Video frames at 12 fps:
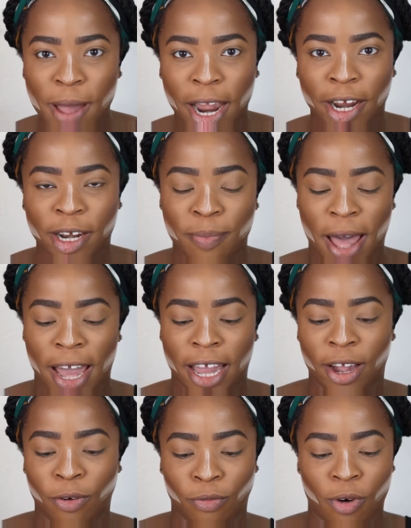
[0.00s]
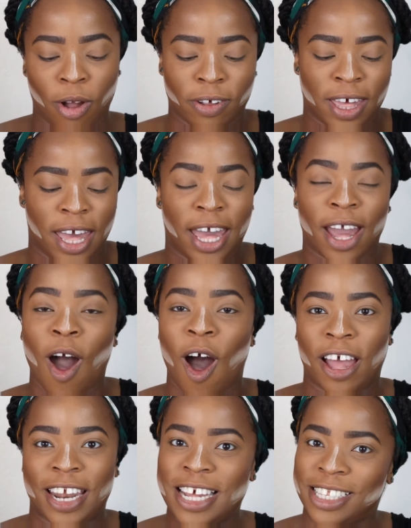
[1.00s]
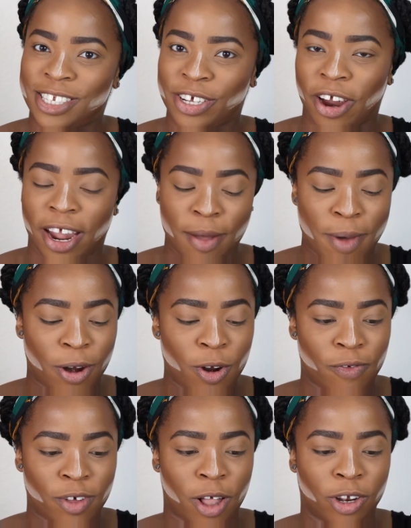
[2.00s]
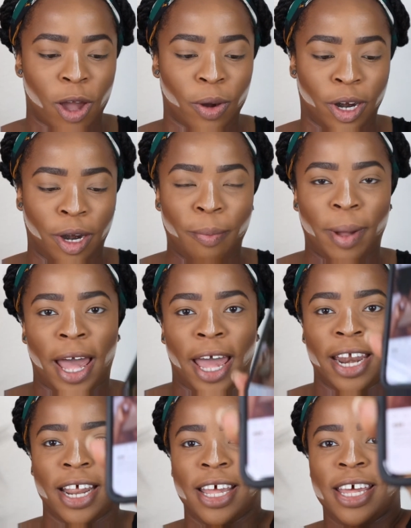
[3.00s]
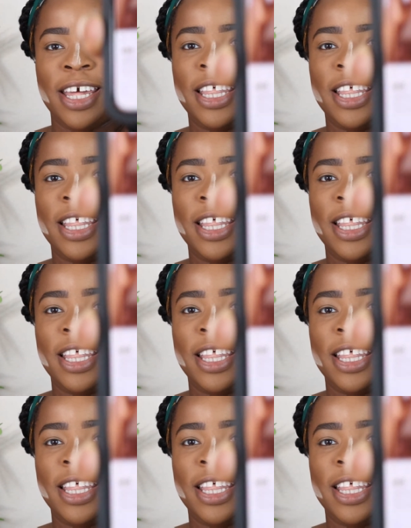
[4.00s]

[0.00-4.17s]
inspired by Ronke on Instagram. I don't know if y'all know her, but